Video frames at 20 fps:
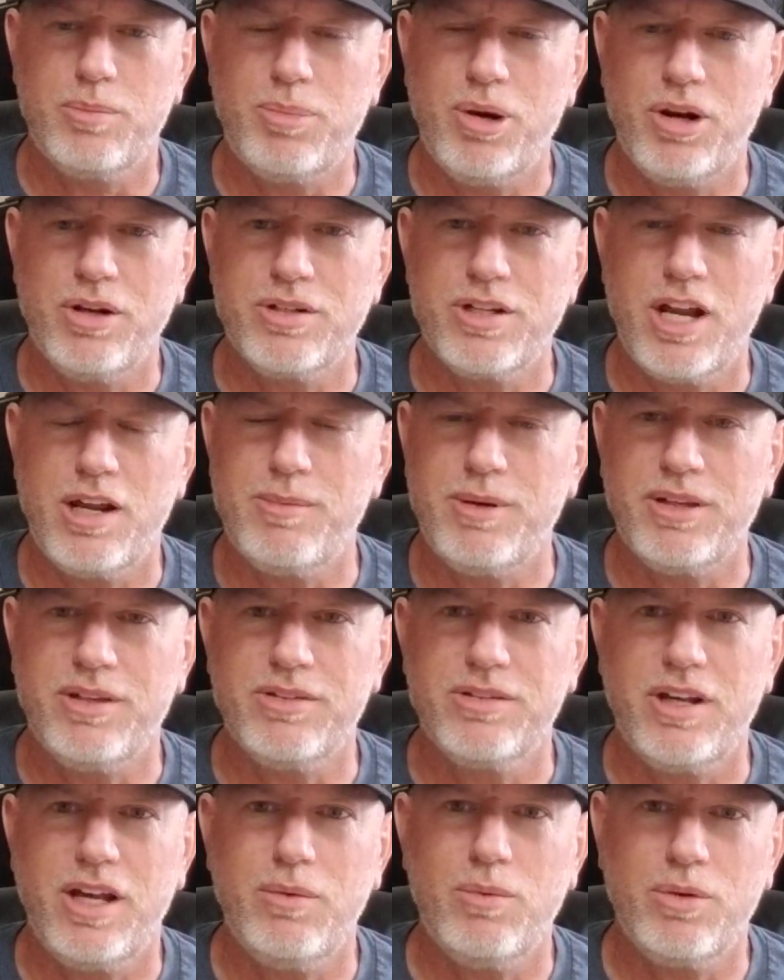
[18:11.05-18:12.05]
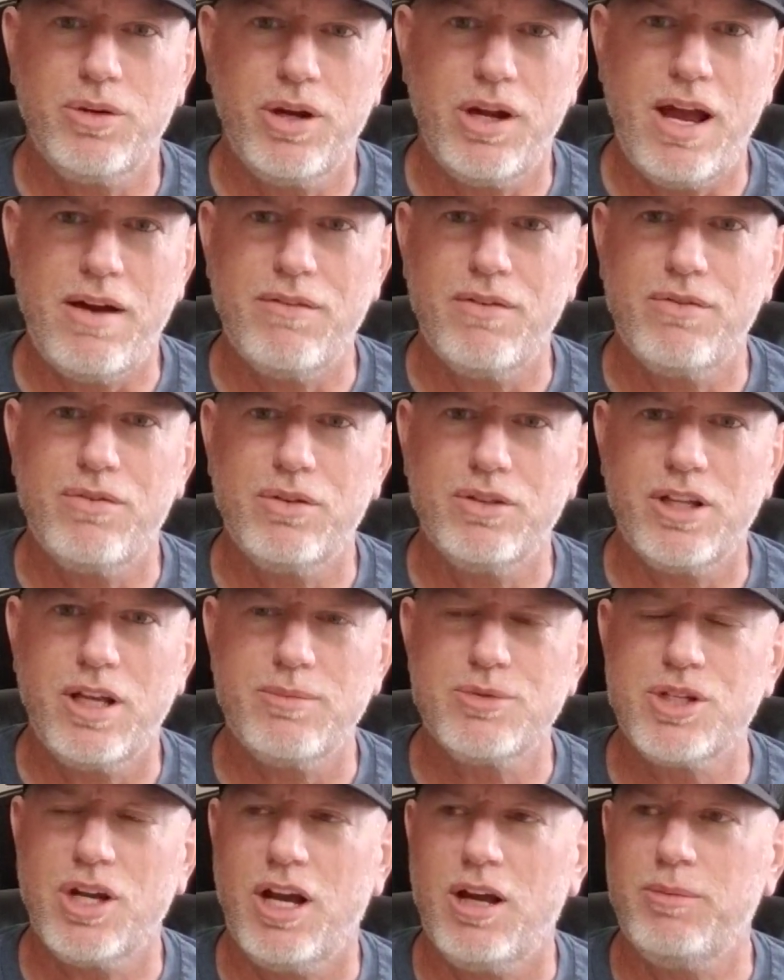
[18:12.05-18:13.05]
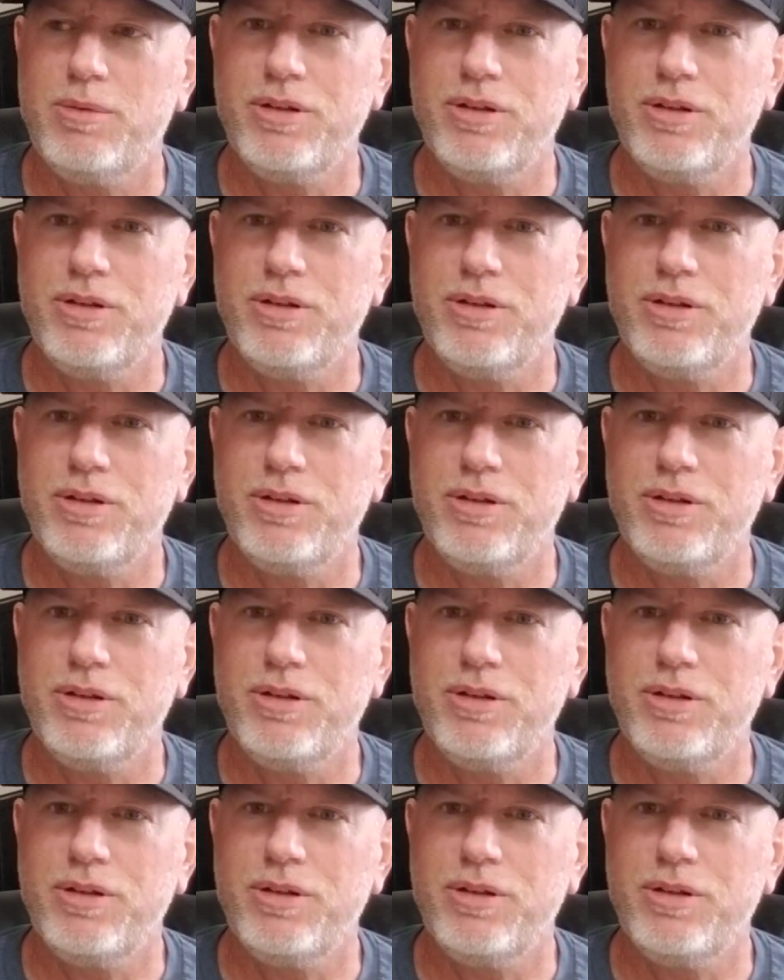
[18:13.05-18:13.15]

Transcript: part-time on the side while you have a full-time job,